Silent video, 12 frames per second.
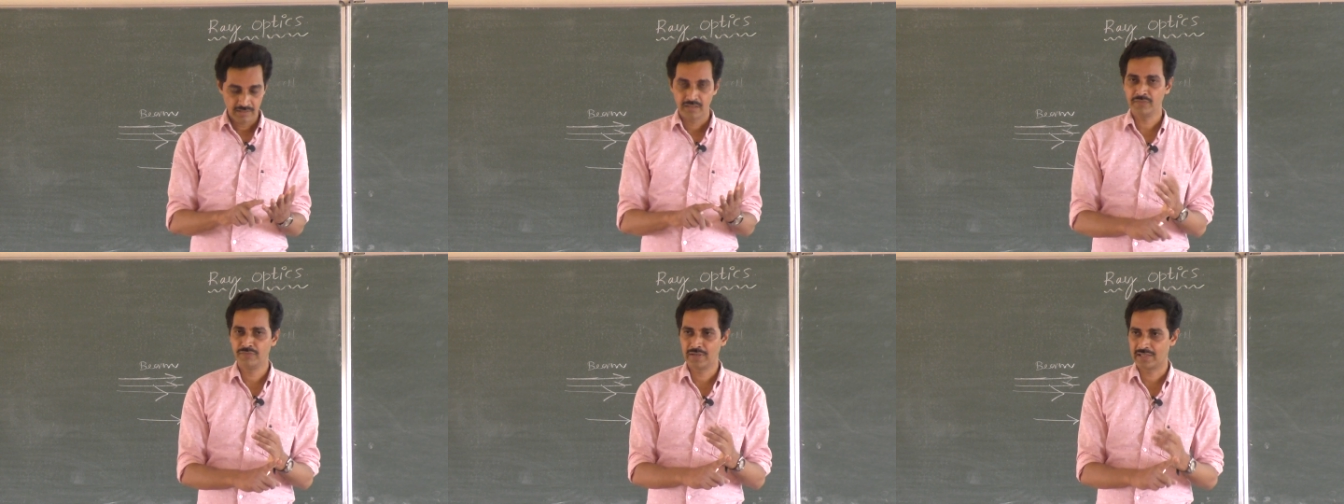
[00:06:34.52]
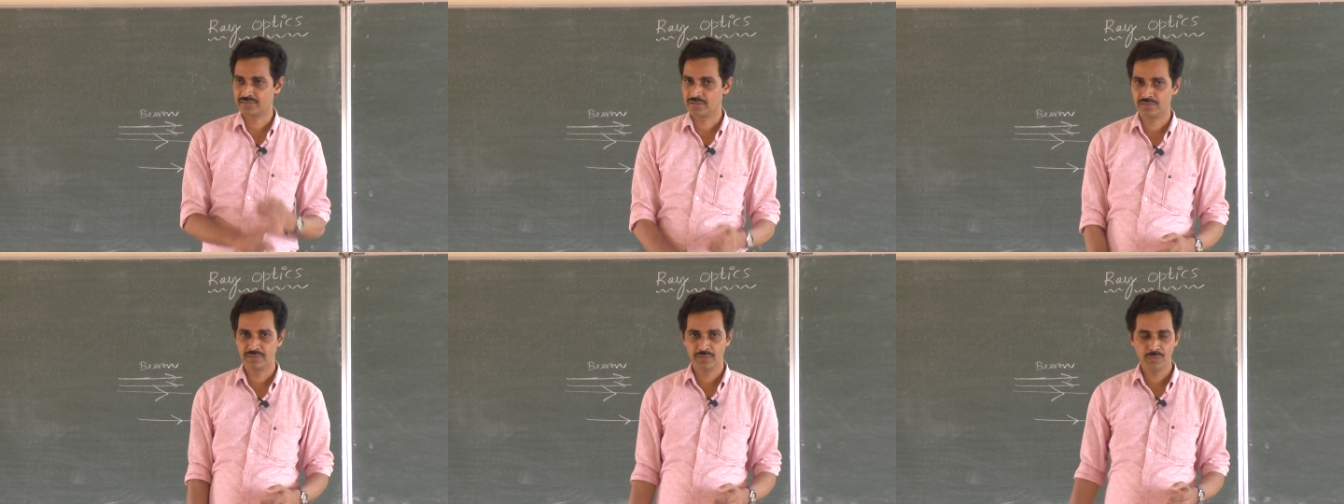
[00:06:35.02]

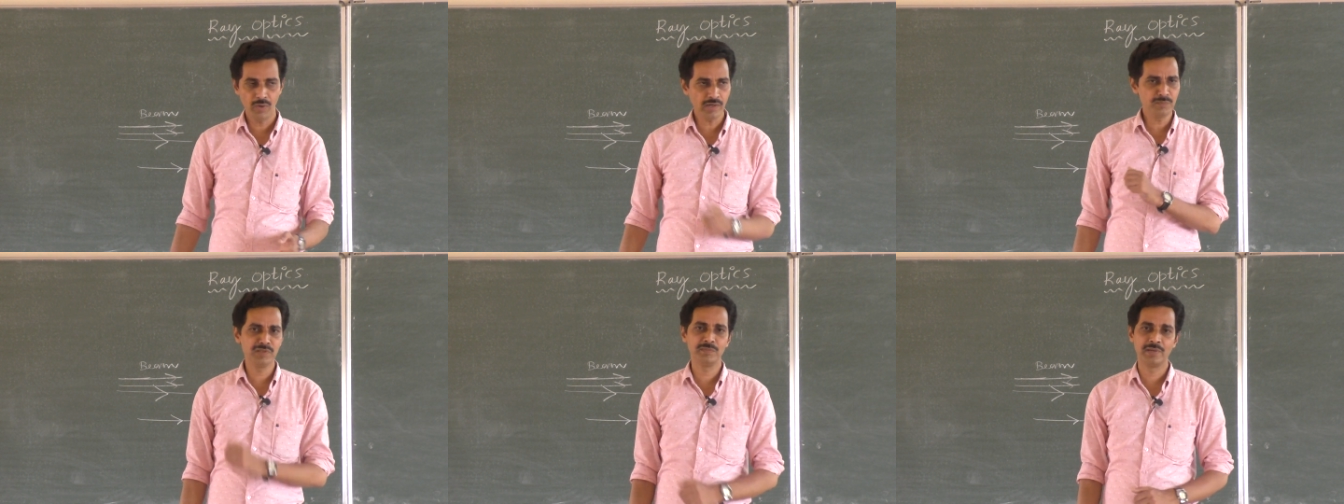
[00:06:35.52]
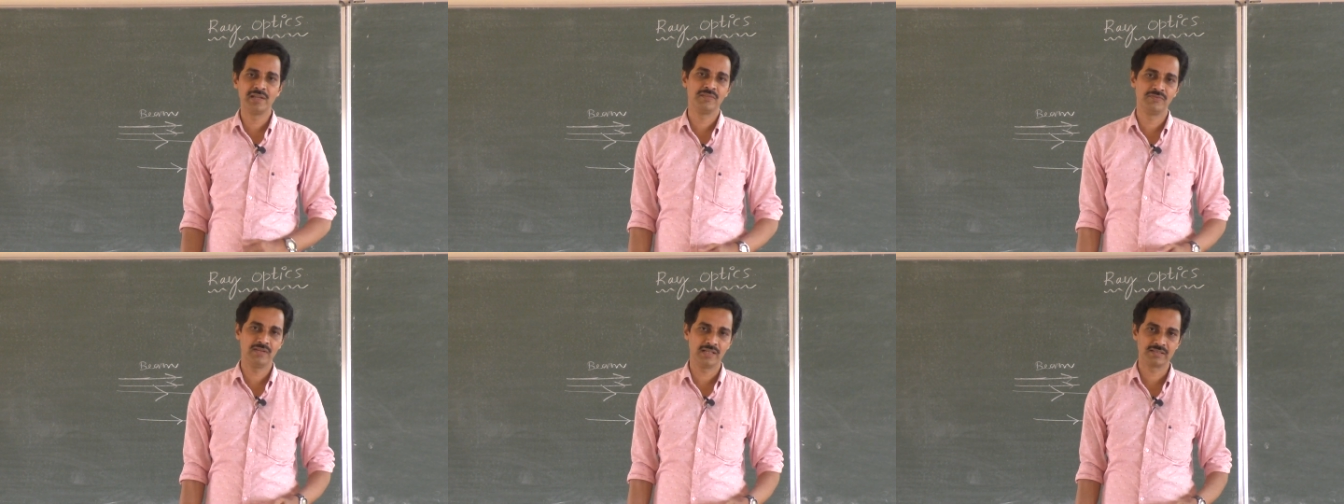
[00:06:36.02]
reflection. What do you mean by
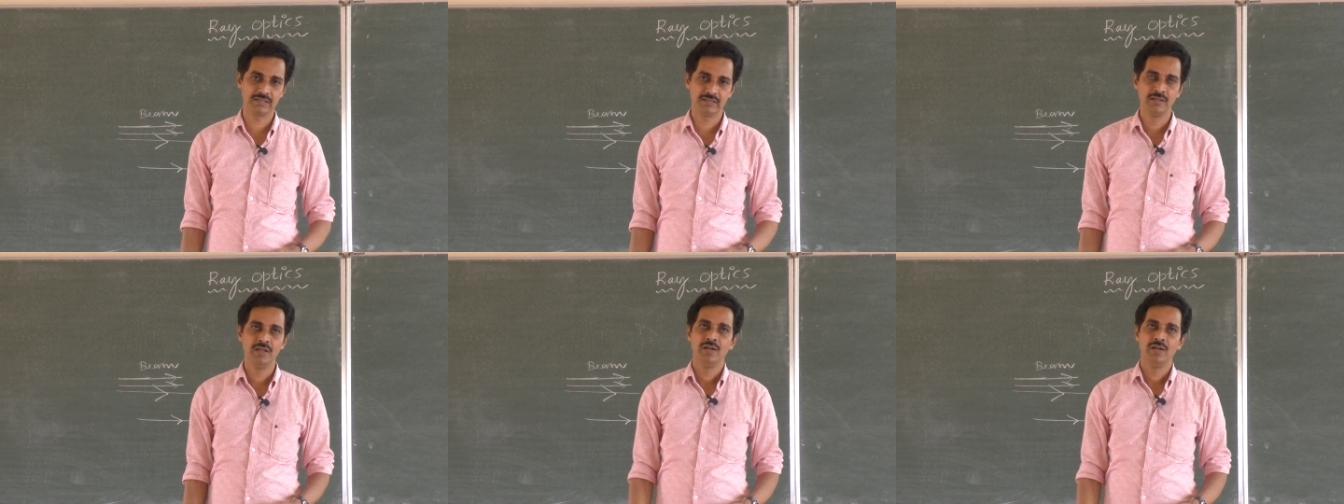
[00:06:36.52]
reflection?